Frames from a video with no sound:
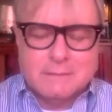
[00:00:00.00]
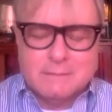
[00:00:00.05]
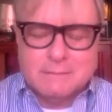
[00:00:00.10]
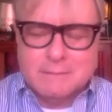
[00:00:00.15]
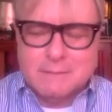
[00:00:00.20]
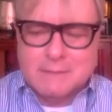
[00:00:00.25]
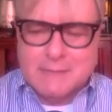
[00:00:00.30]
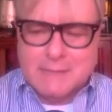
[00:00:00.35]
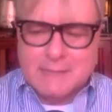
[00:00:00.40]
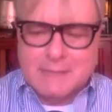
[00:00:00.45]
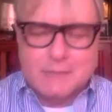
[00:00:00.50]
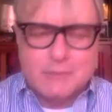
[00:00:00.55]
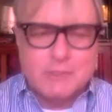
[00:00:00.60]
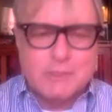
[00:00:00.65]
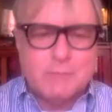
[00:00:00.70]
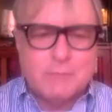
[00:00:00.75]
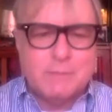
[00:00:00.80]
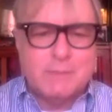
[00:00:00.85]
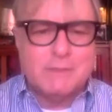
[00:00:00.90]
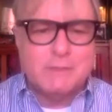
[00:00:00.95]
analogy,
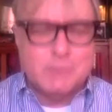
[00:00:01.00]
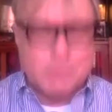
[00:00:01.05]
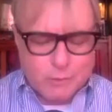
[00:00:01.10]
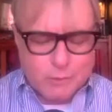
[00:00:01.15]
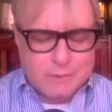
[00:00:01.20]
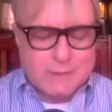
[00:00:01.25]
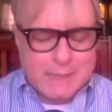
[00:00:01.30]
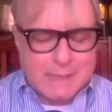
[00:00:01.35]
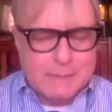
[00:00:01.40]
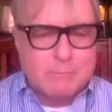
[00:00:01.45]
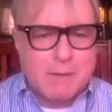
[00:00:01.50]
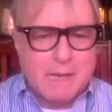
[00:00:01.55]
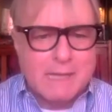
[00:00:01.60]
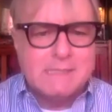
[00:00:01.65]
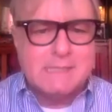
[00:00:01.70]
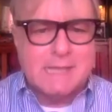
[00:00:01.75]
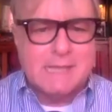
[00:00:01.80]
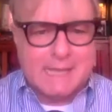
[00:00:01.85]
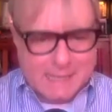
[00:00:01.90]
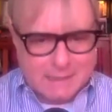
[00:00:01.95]
but it's sort of like my
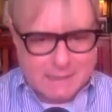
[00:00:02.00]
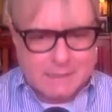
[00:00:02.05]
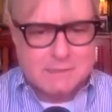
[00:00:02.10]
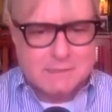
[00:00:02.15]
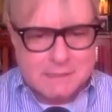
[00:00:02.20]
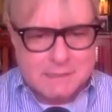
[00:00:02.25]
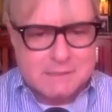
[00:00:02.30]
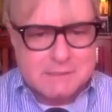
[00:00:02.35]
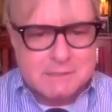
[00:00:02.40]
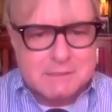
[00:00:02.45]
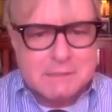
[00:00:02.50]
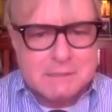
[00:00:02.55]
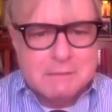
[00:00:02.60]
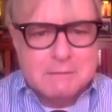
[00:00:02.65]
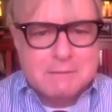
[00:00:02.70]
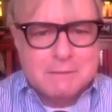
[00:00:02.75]
dialysis.